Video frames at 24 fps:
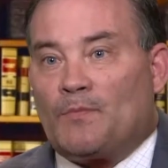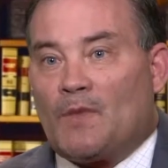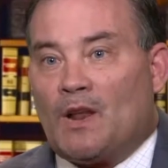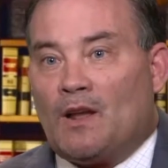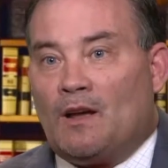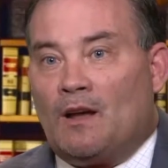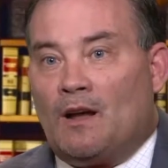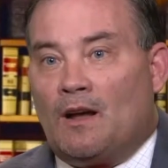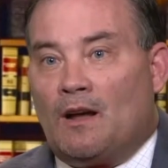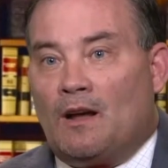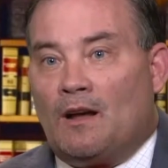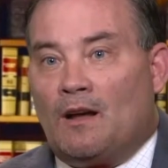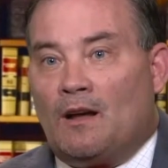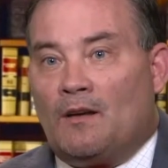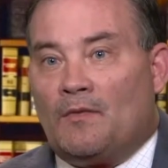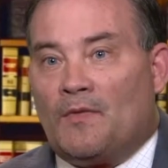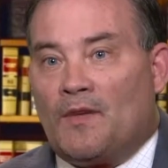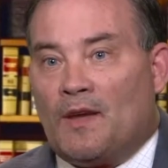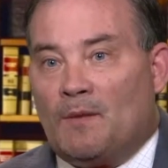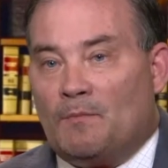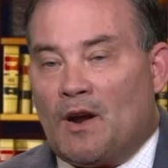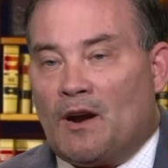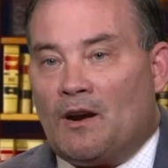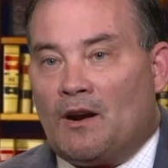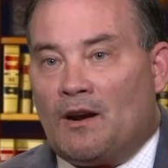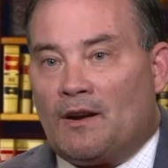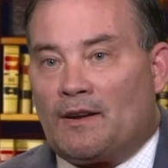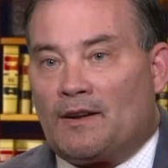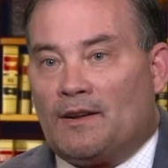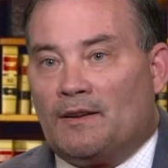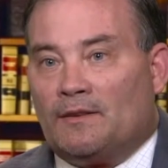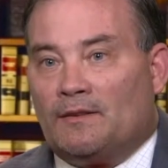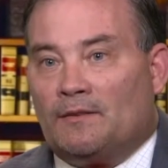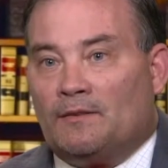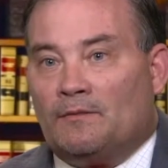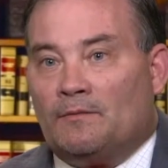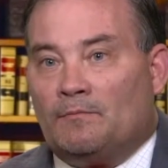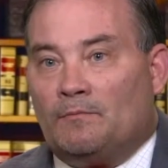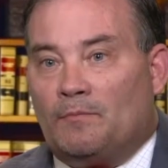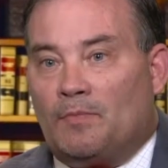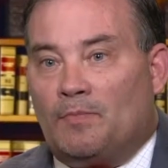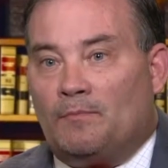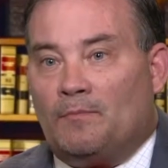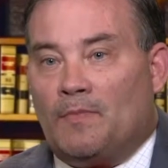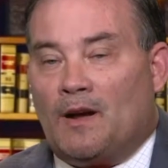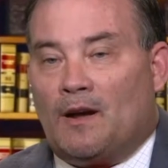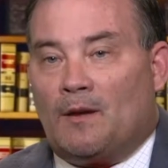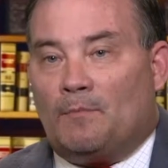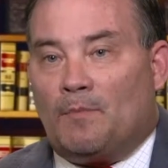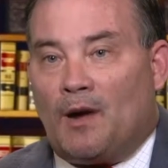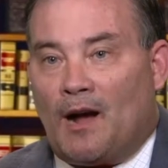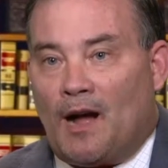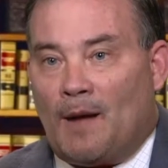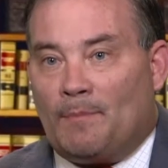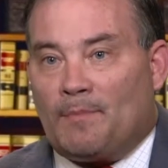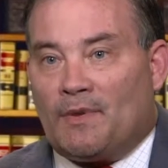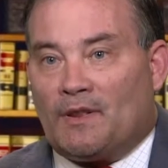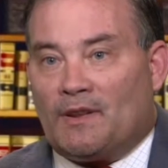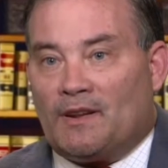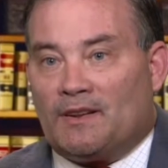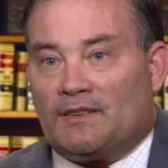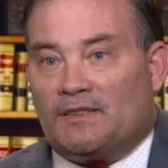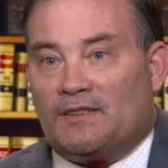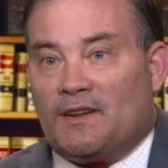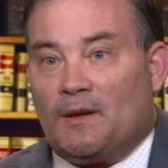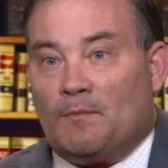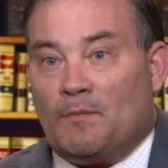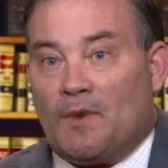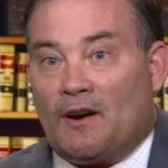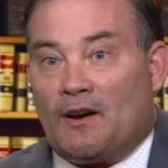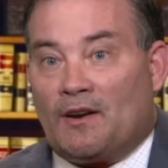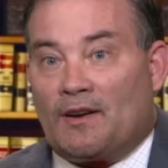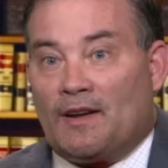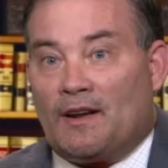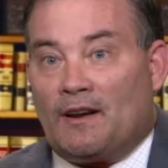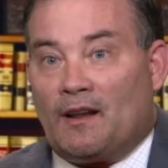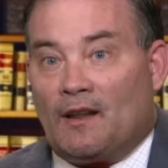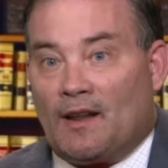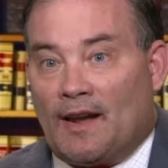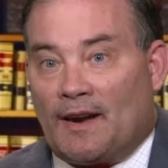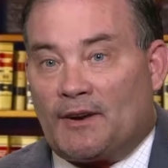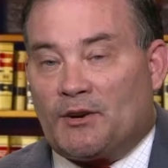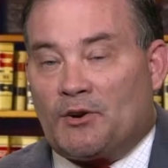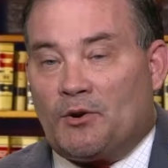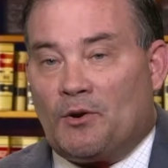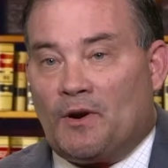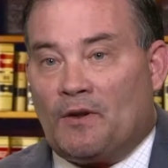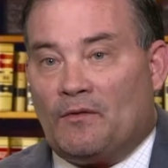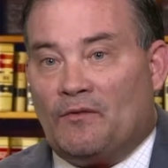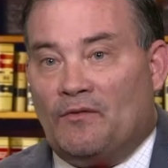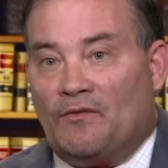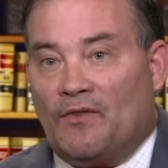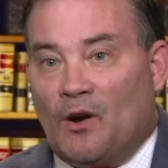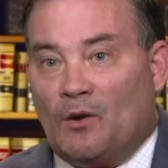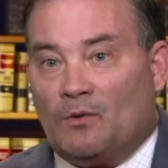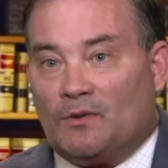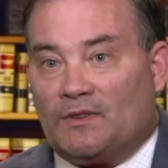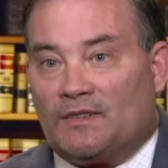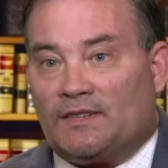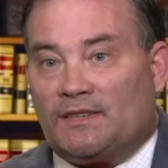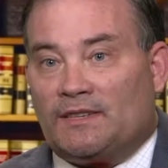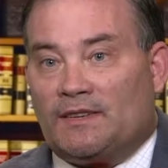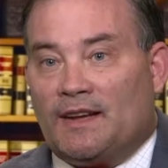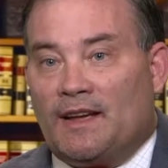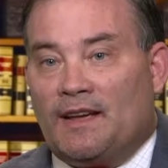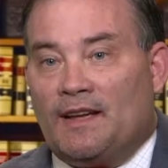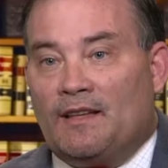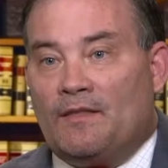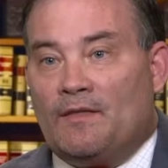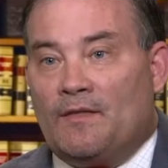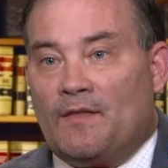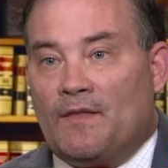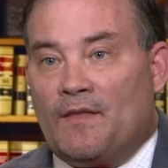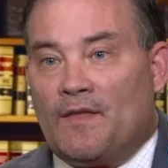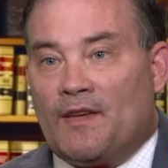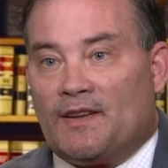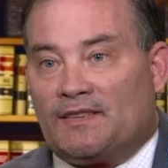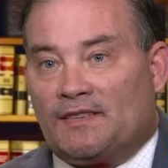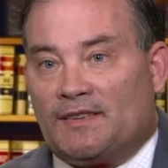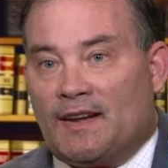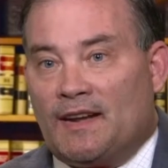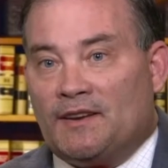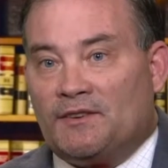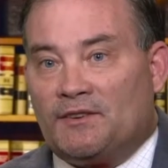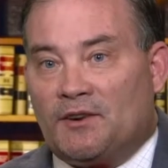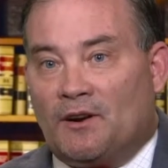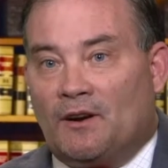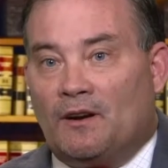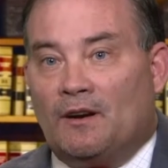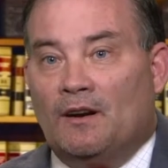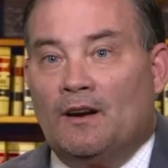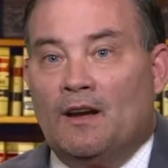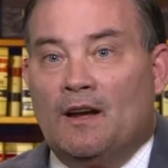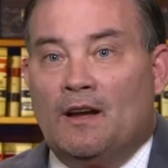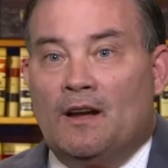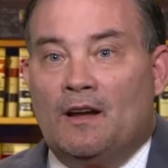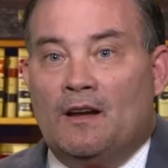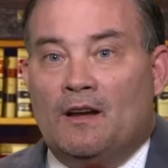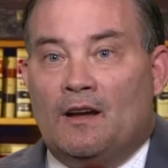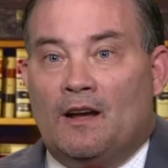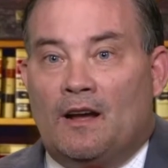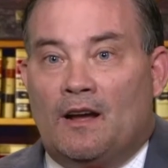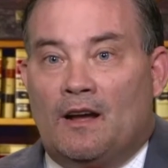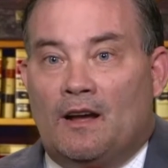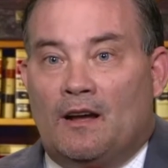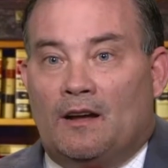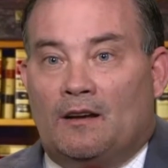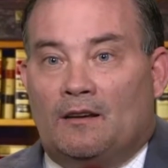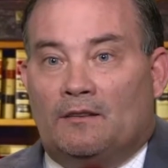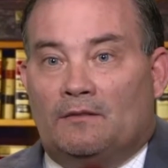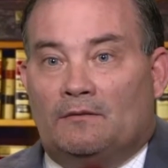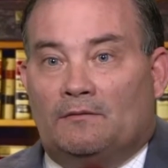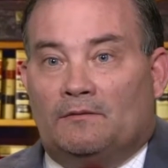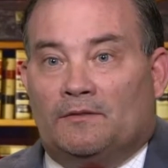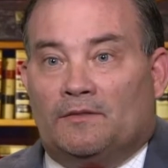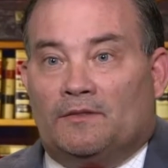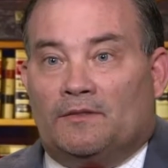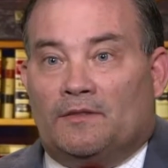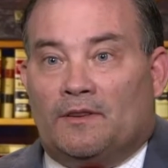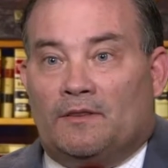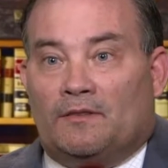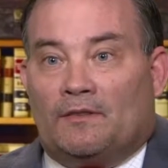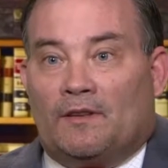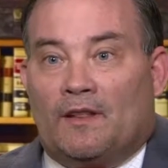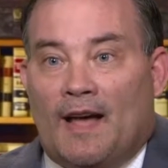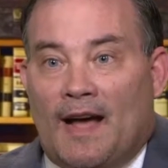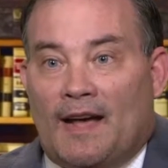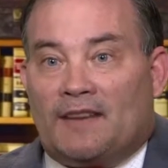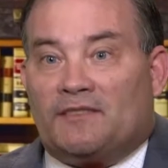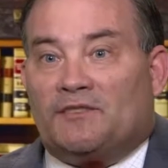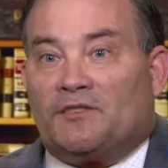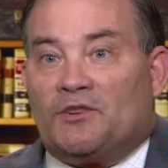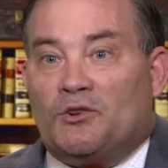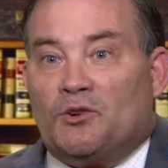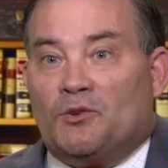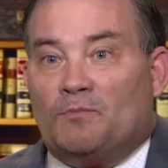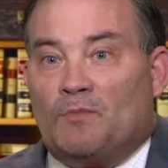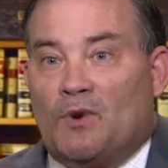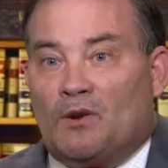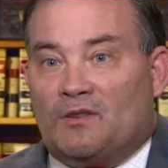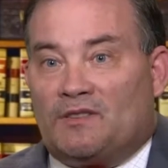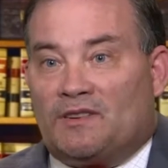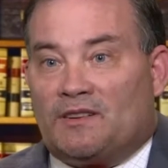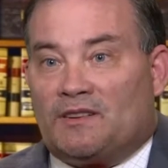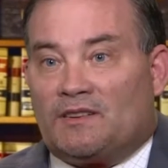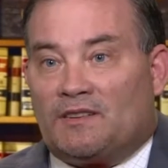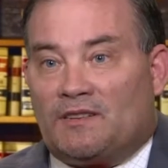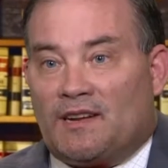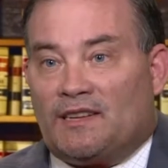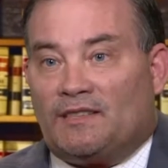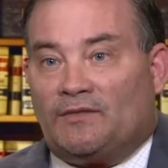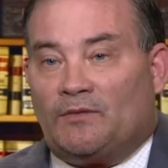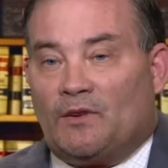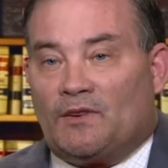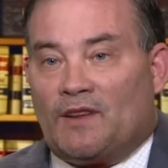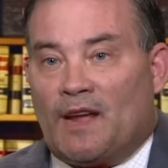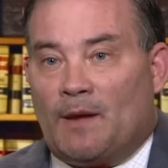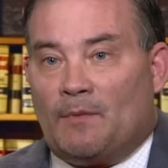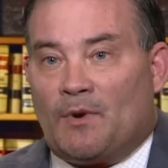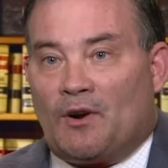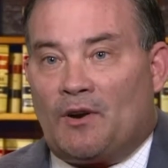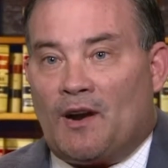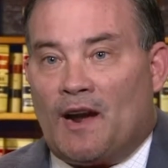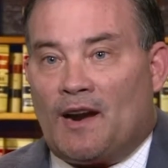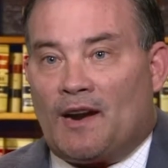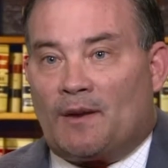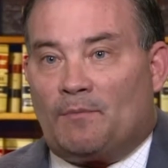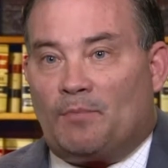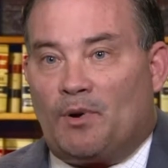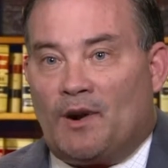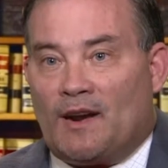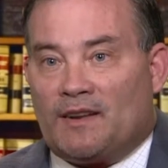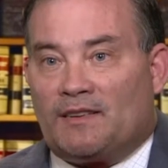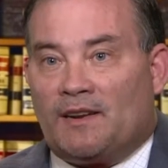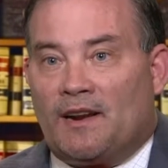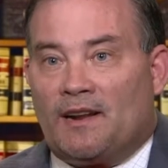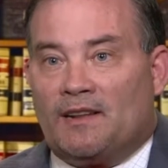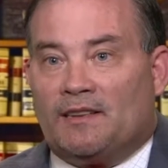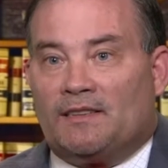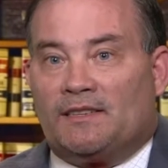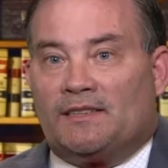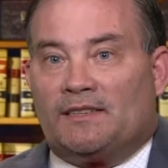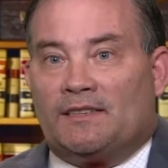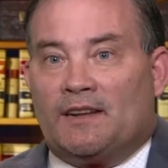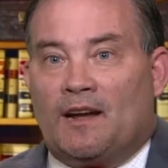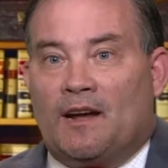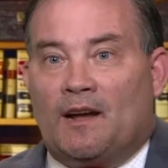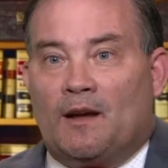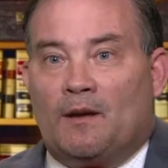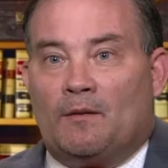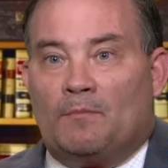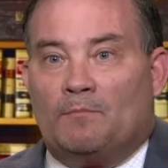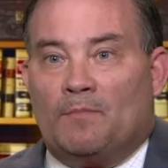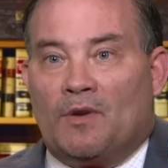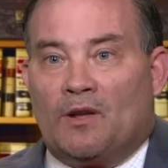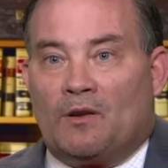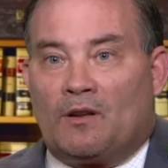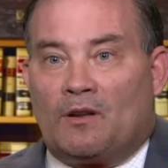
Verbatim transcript: uh, the American uh, populace, the American electorate, votes in the center. Uh, the last two most successful Democratic presidents, uh, Bill